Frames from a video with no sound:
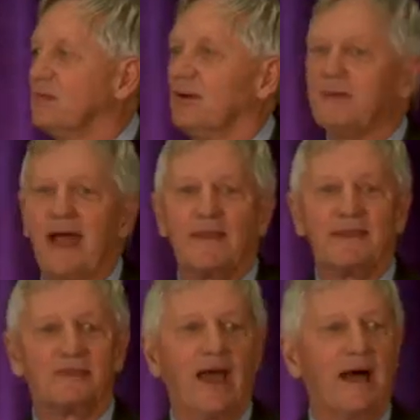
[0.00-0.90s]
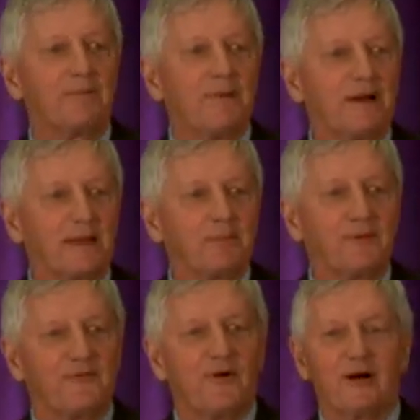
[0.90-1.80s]
will be on the job market
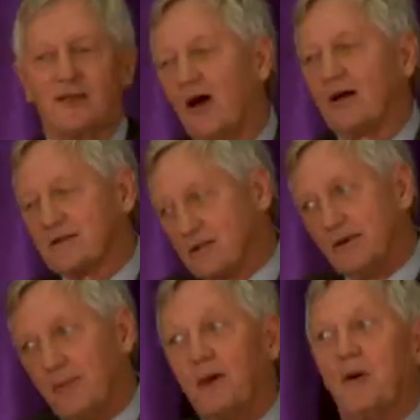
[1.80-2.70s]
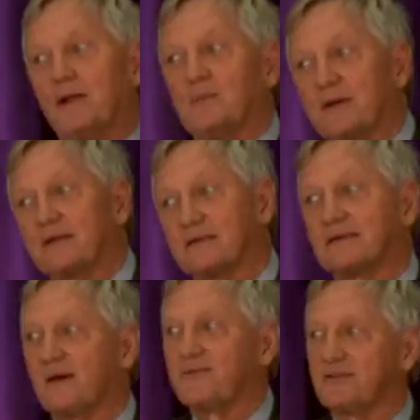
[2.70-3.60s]
before long, so you may want to pick
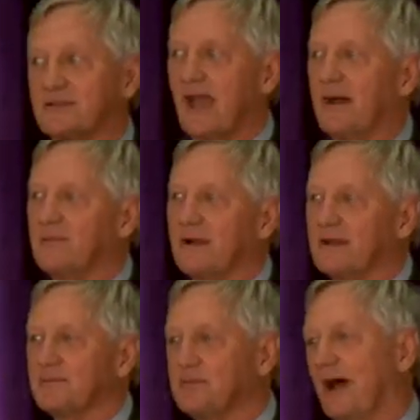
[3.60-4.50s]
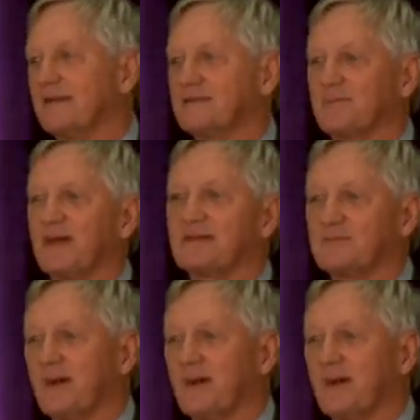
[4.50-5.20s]
this up for job market prospects,